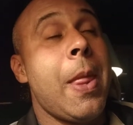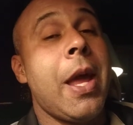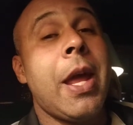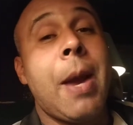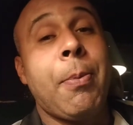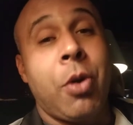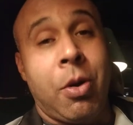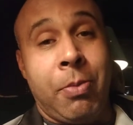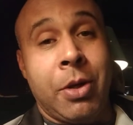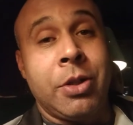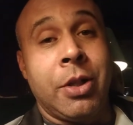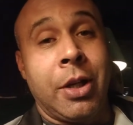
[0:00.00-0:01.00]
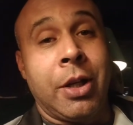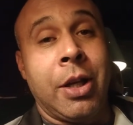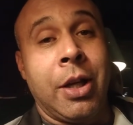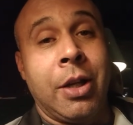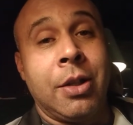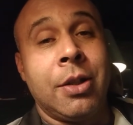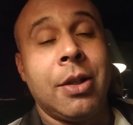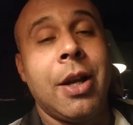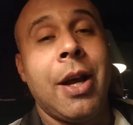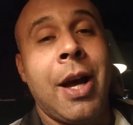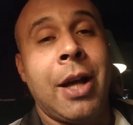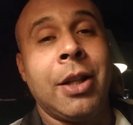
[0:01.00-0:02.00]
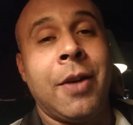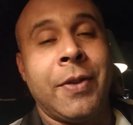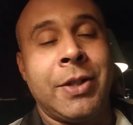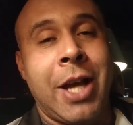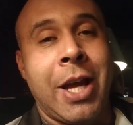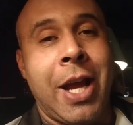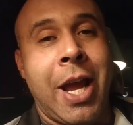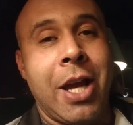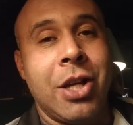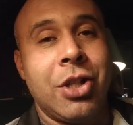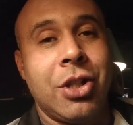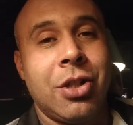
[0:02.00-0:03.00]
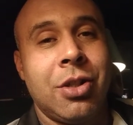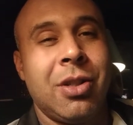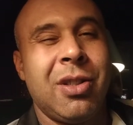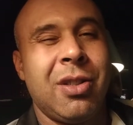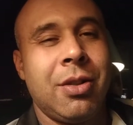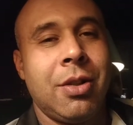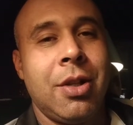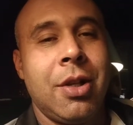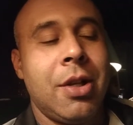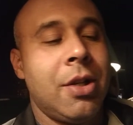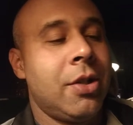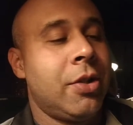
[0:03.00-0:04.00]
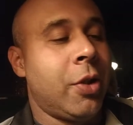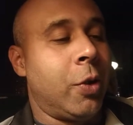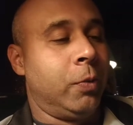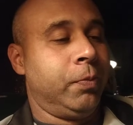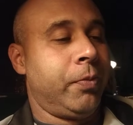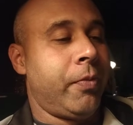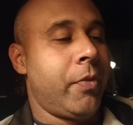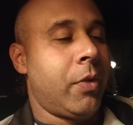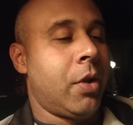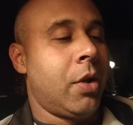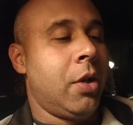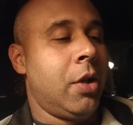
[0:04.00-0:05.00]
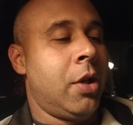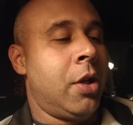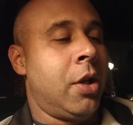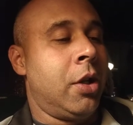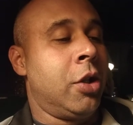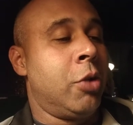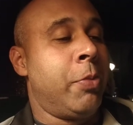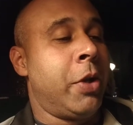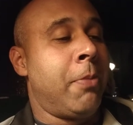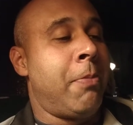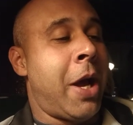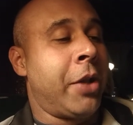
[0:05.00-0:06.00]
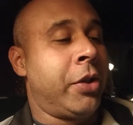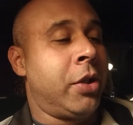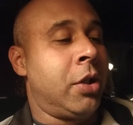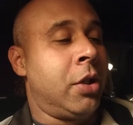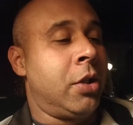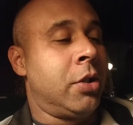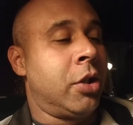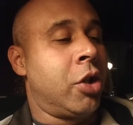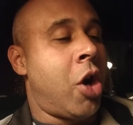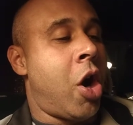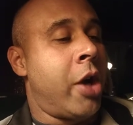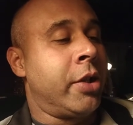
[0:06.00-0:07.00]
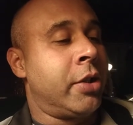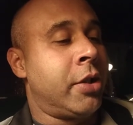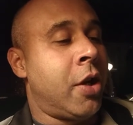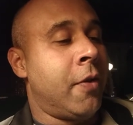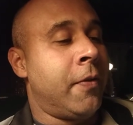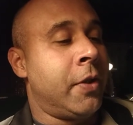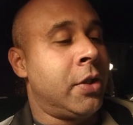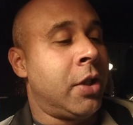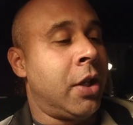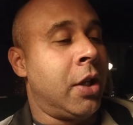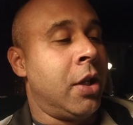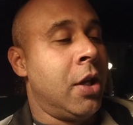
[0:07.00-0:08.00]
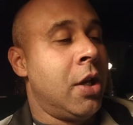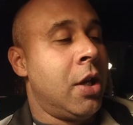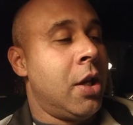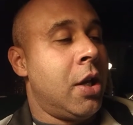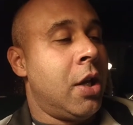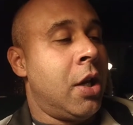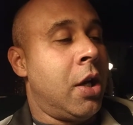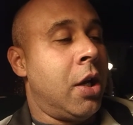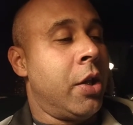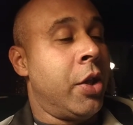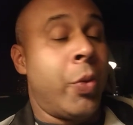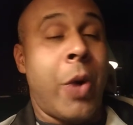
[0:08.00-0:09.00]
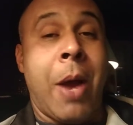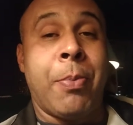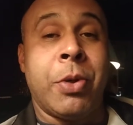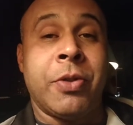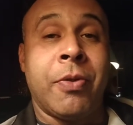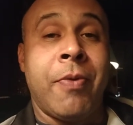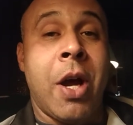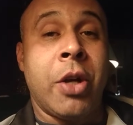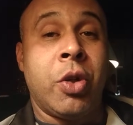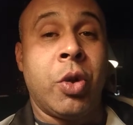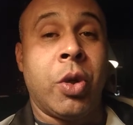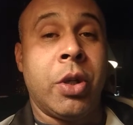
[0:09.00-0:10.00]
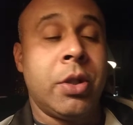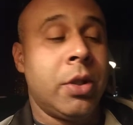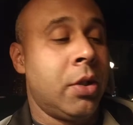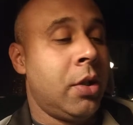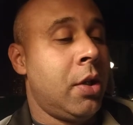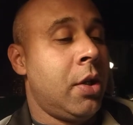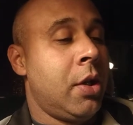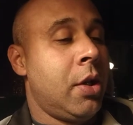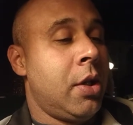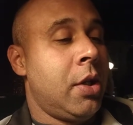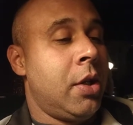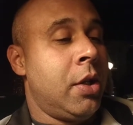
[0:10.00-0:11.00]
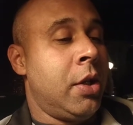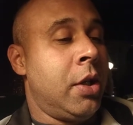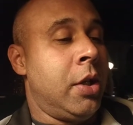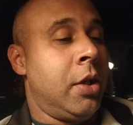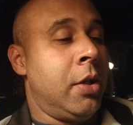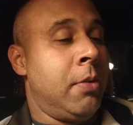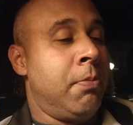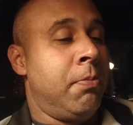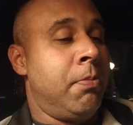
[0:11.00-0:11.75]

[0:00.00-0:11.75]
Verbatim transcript: and I'm going to mention it again, I love a tight ash. So, uh, a little bit about the cigar itself. It's a, uh, the wrapper is from Honduras. The